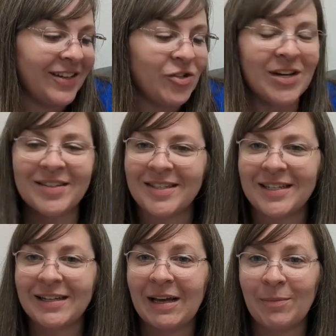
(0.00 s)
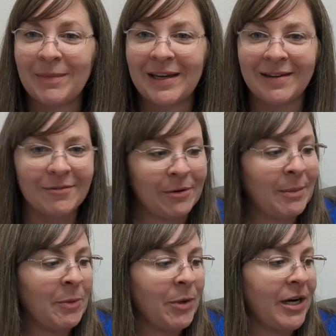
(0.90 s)
just to help me
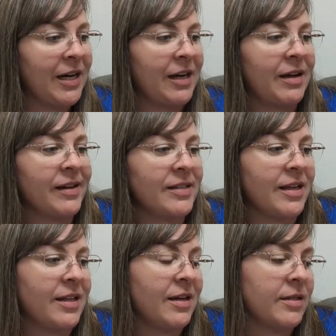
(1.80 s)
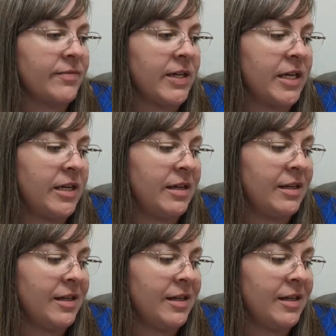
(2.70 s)
remember it because I think it's funny.